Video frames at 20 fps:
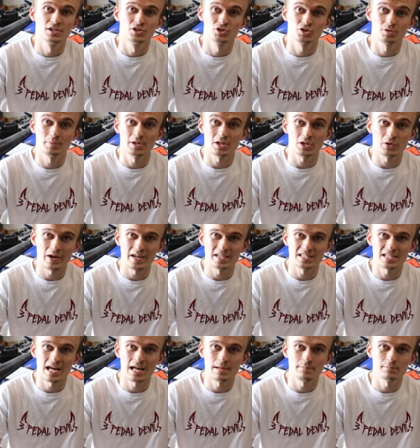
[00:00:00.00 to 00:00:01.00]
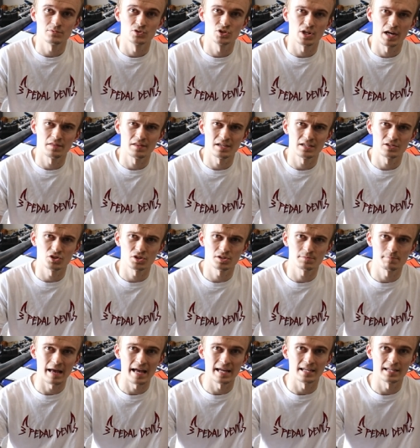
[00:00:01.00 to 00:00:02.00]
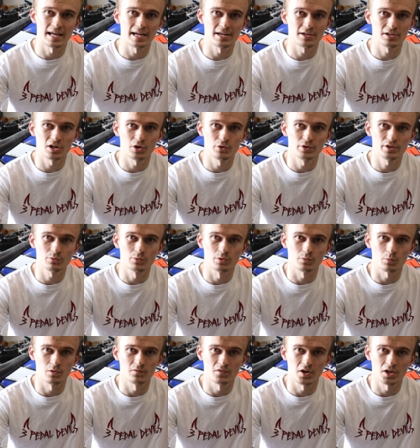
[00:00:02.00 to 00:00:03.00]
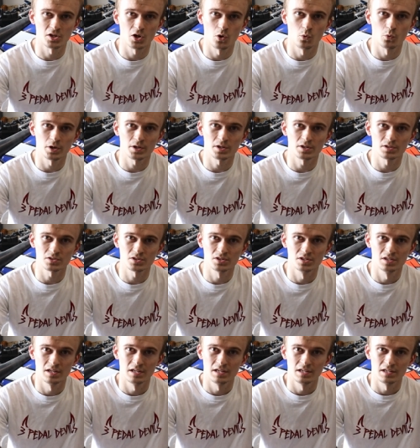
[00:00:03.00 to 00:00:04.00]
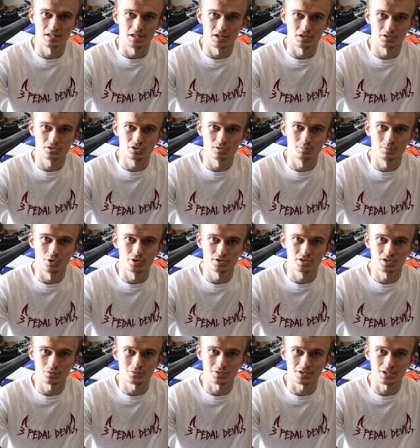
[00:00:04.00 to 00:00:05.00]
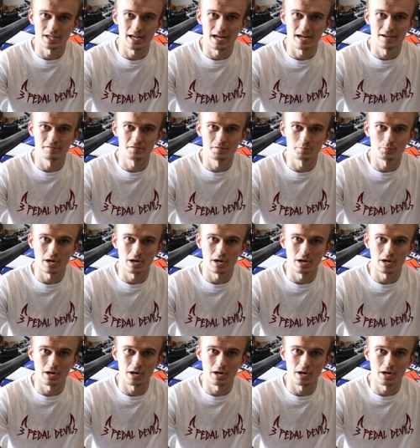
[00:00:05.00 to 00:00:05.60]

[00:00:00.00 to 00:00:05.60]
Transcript: Should be a great time. I think just Mat and I are going with one of our coworkers. The other two boys don't really have the